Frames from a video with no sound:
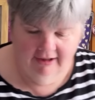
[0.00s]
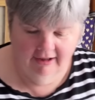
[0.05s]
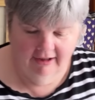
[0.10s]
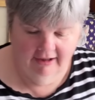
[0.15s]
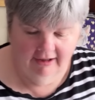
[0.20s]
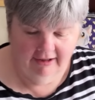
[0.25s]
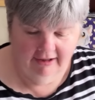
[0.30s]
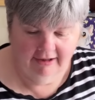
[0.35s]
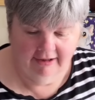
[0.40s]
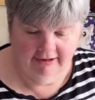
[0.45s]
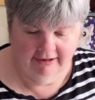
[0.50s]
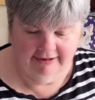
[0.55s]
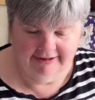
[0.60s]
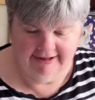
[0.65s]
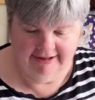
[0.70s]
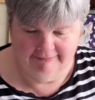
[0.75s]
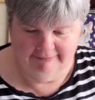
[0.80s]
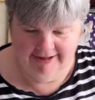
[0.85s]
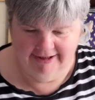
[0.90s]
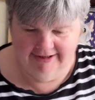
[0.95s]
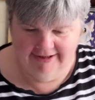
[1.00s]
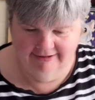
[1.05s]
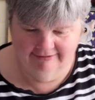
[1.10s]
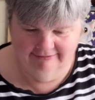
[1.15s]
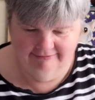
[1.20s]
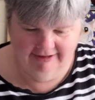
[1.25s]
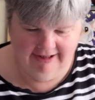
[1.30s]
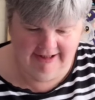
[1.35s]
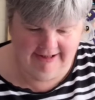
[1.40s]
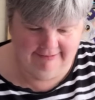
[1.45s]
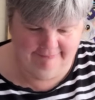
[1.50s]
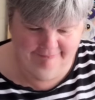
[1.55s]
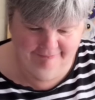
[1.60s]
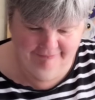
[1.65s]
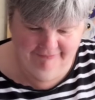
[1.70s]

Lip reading: Oh dear me. Right.